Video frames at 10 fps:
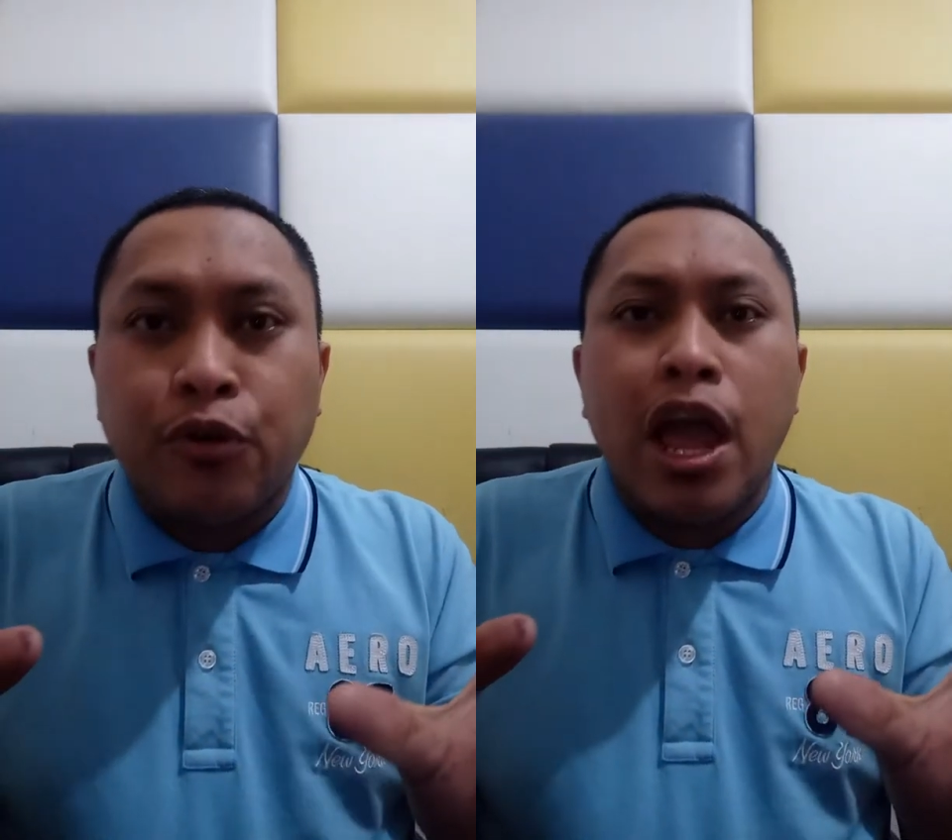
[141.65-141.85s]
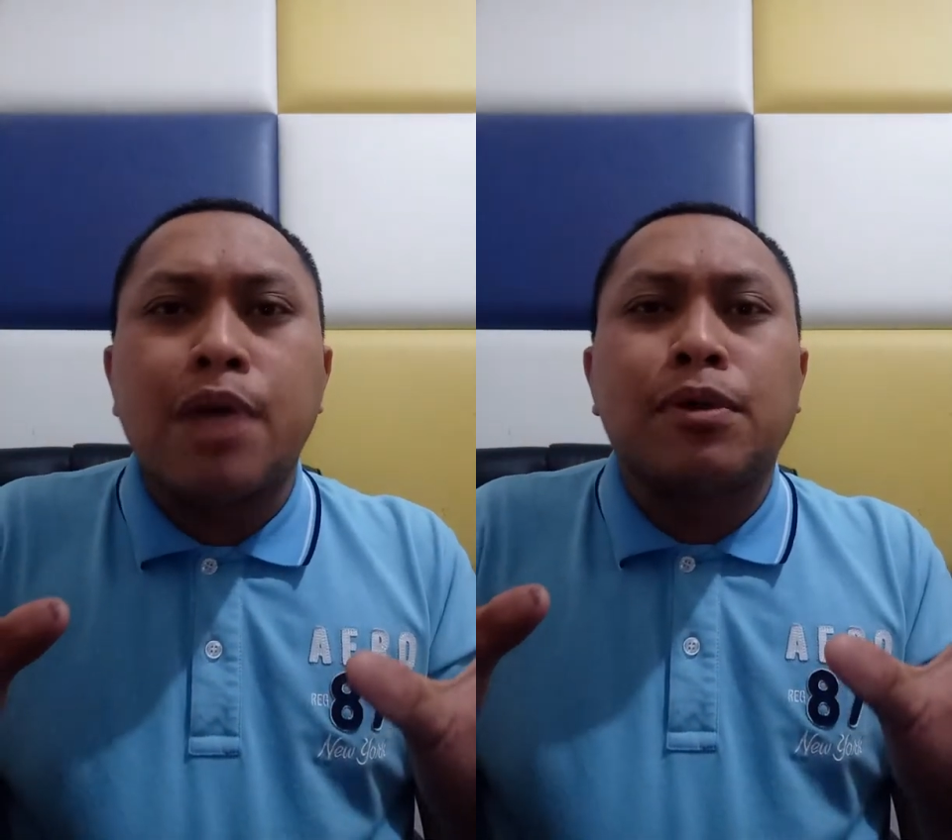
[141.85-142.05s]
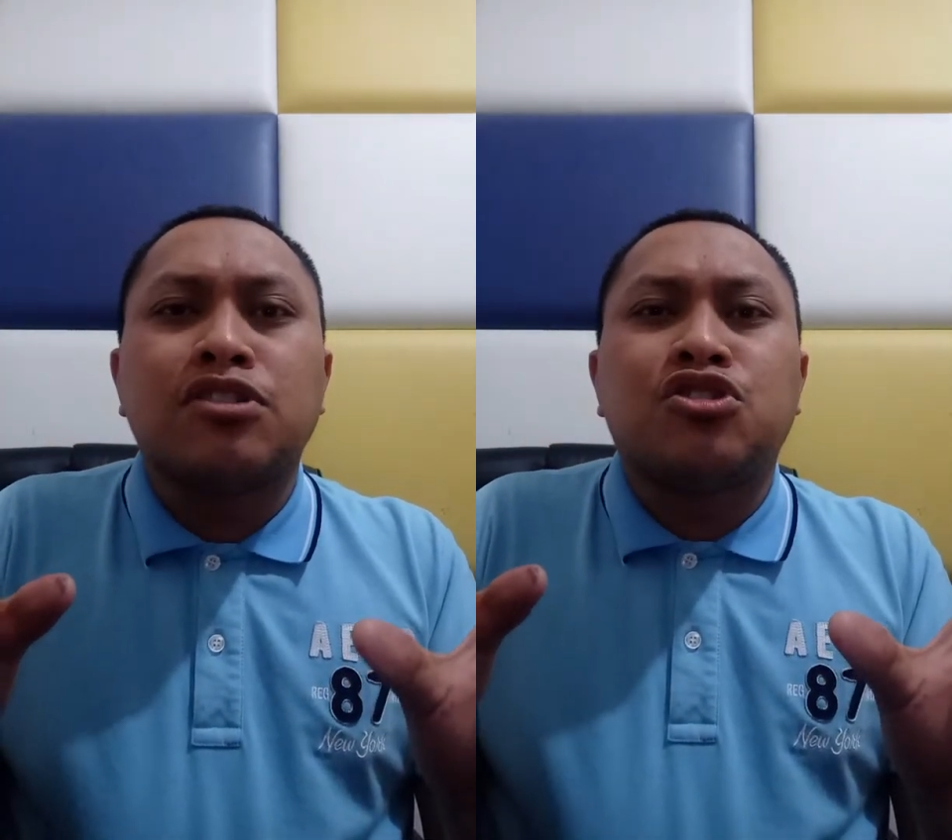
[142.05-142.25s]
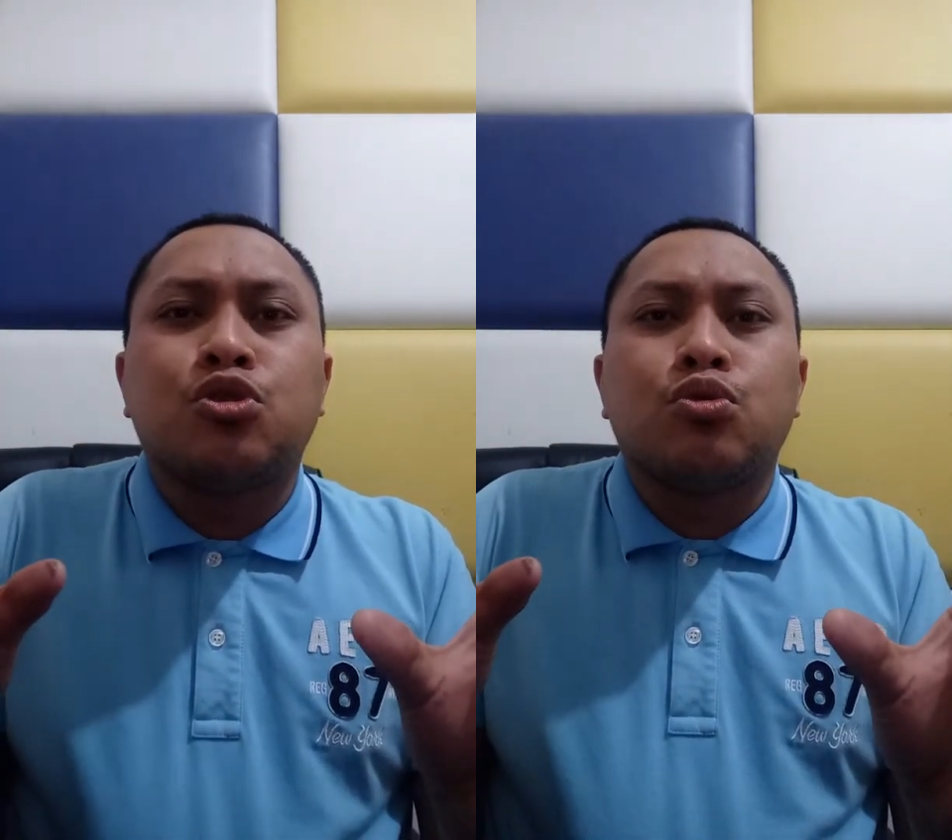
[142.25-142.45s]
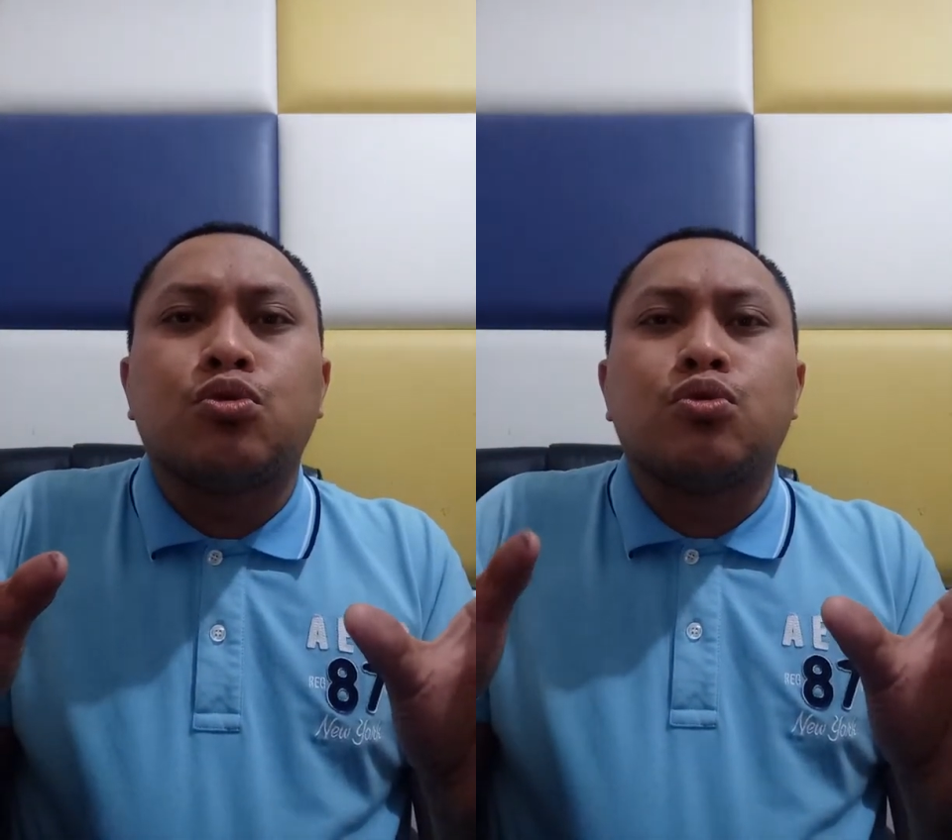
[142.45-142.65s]
they're able
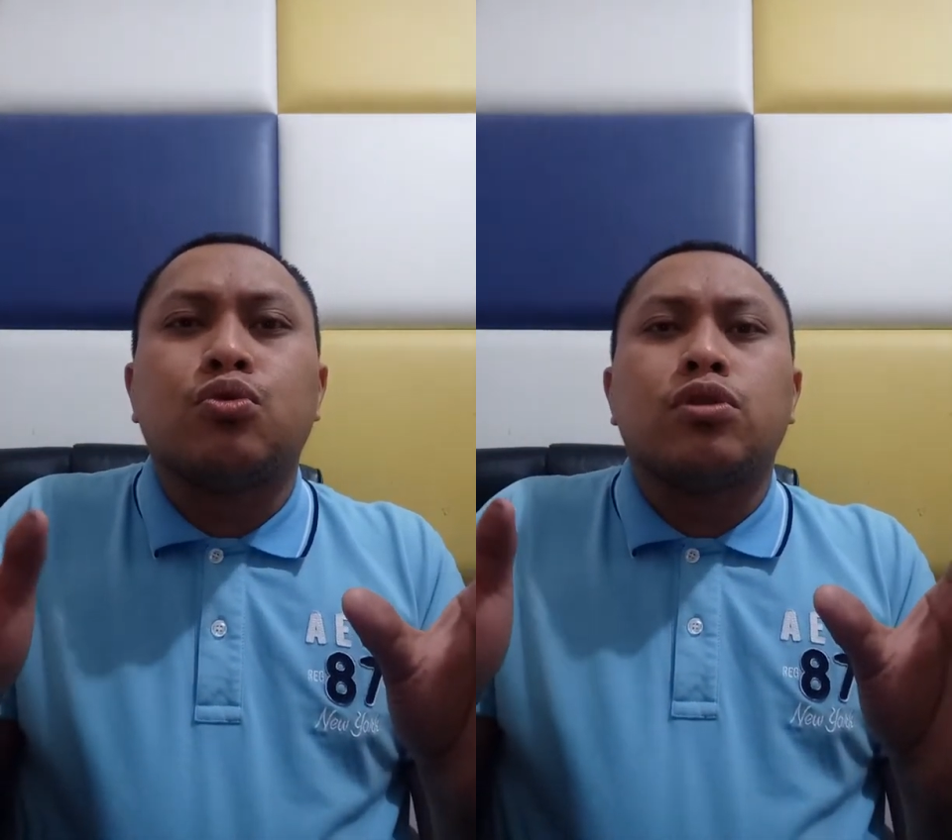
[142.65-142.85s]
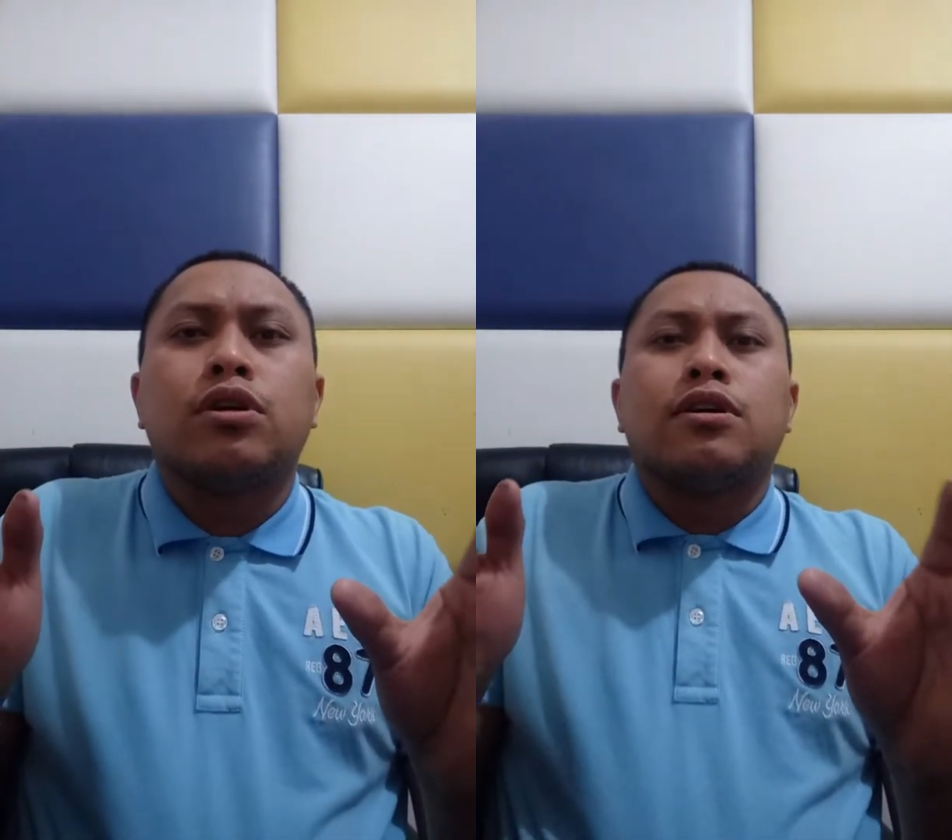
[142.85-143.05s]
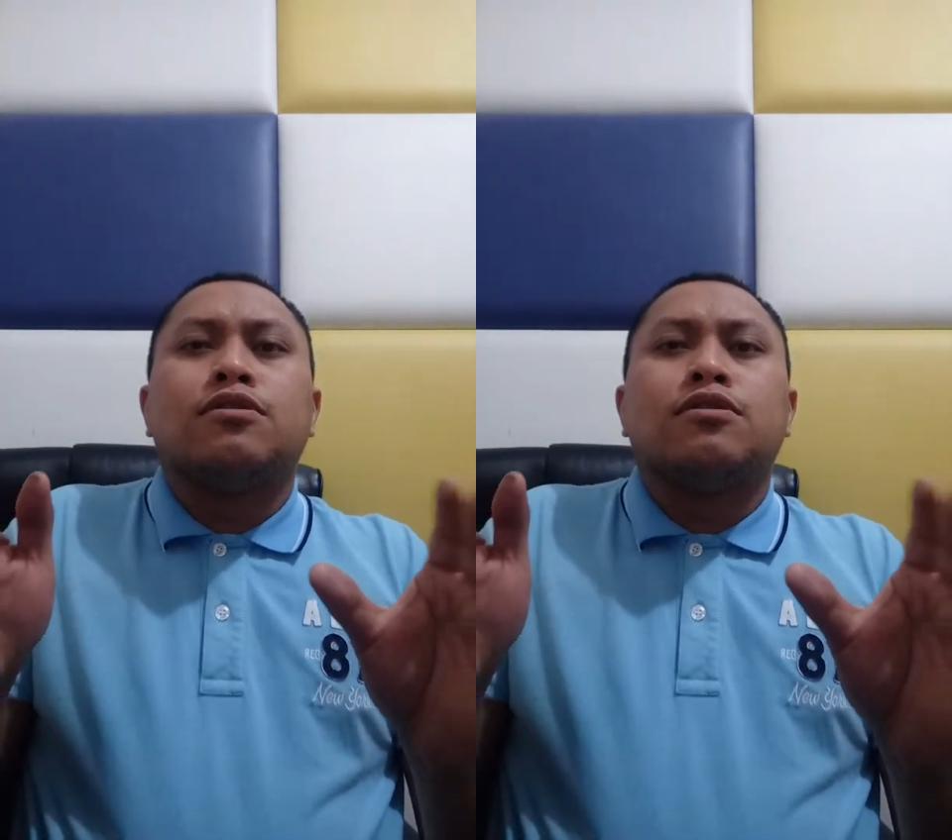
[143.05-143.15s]
to